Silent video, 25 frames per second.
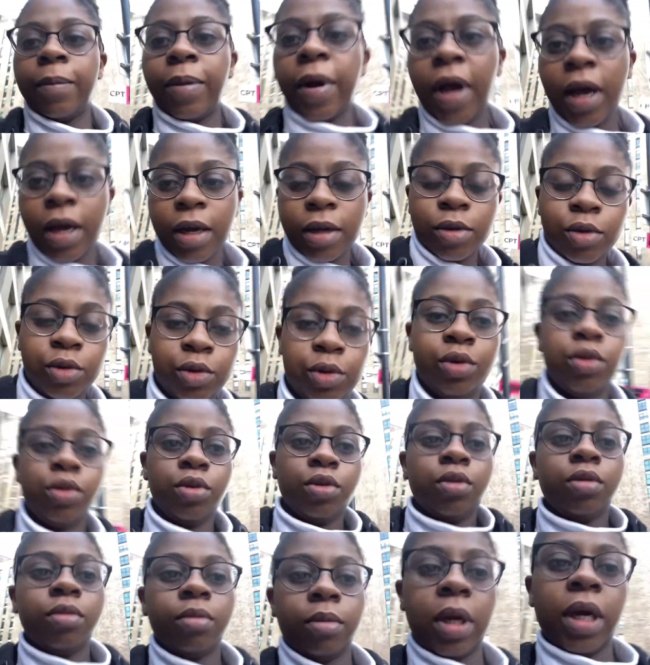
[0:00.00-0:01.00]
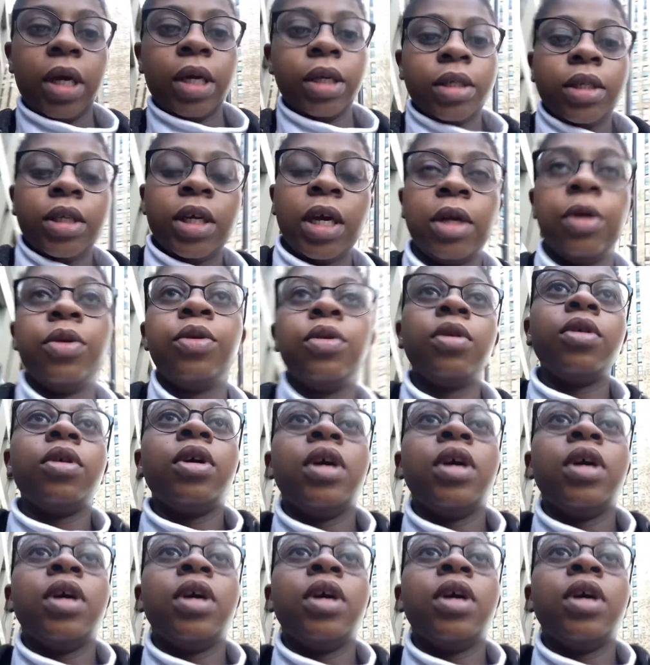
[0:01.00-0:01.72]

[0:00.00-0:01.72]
back to my channel.